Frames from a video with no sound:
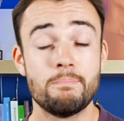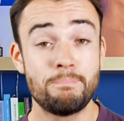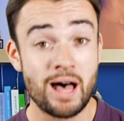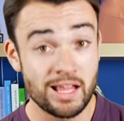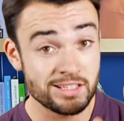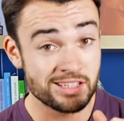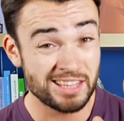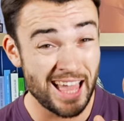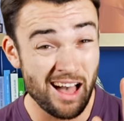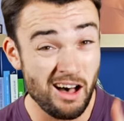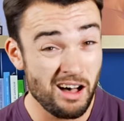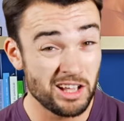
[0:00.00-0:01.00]
But
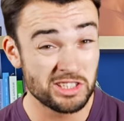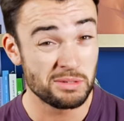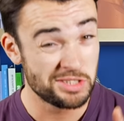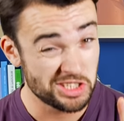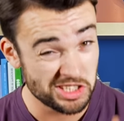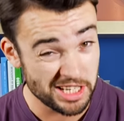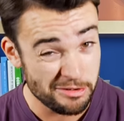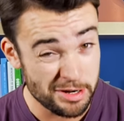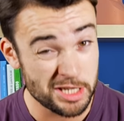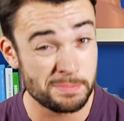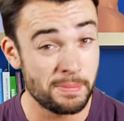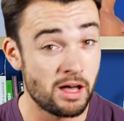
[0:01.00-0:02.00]
there are some
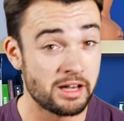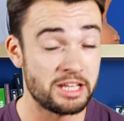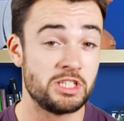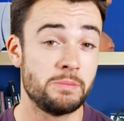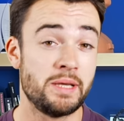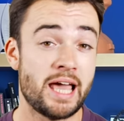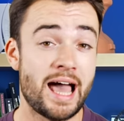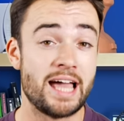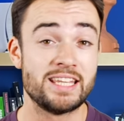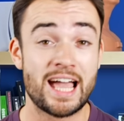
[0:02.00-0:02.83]
serious bargains to be had,